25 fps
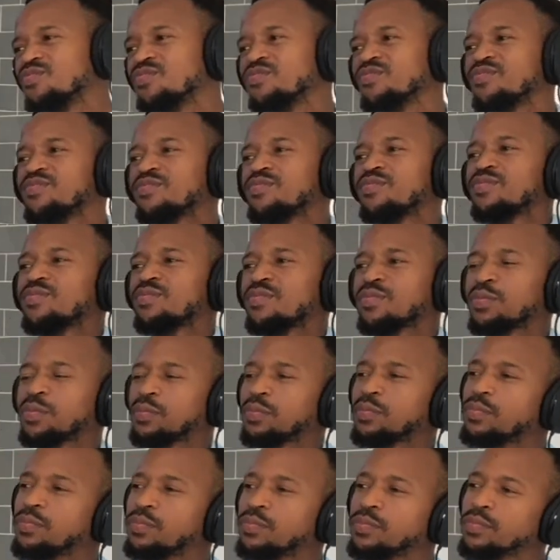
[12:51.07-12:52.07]

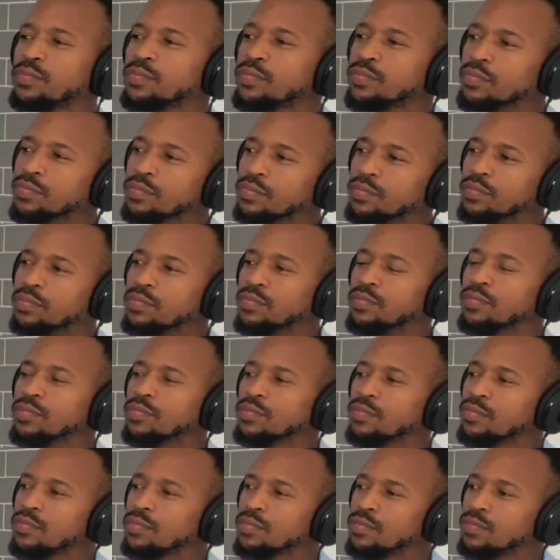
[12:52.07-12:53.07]

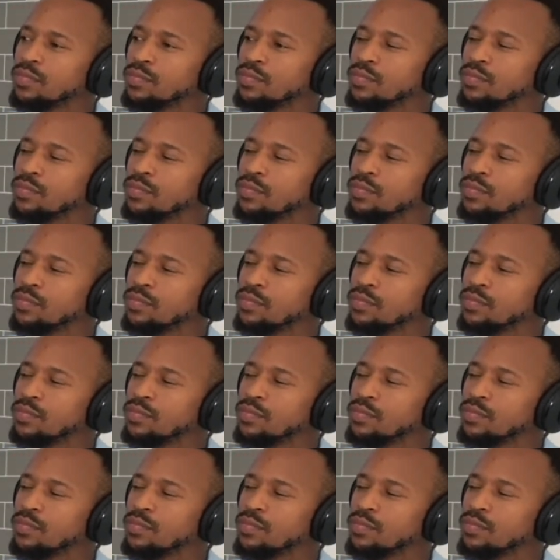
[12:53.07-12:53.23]
This person isn't speaking.